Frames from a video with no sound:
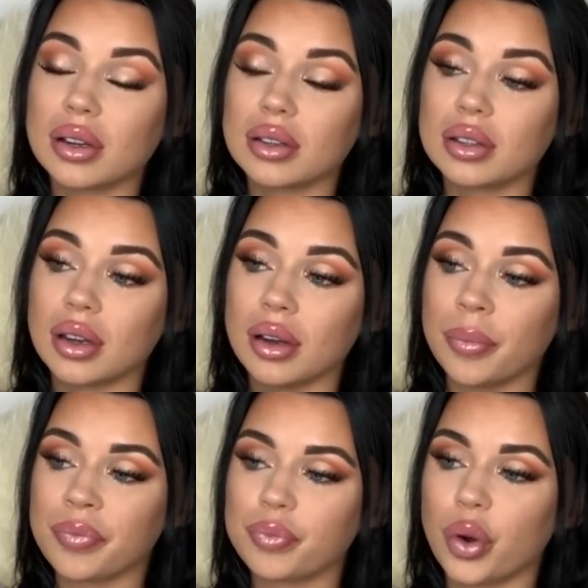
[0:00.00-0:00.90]

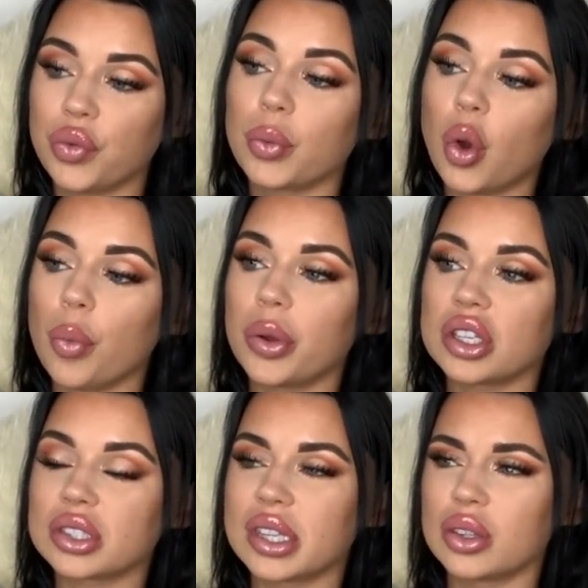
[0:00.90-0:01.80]
the perfume
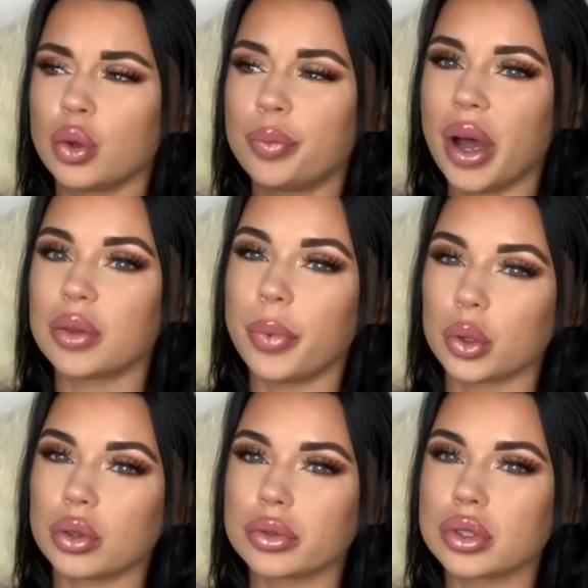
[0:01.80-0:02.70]
companies that do bad
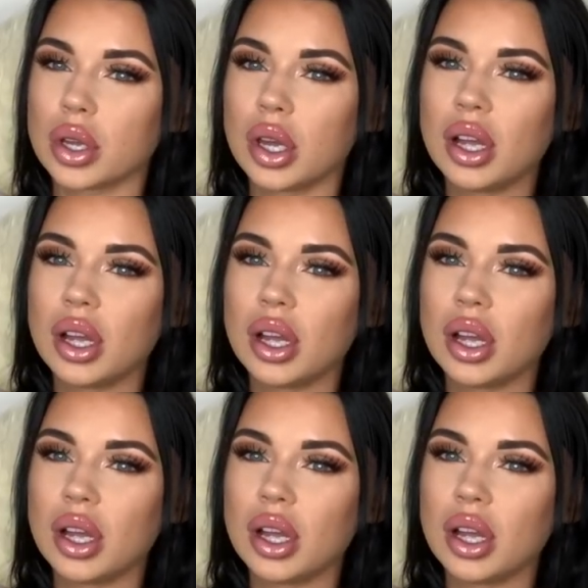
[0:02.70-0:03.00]
bottles.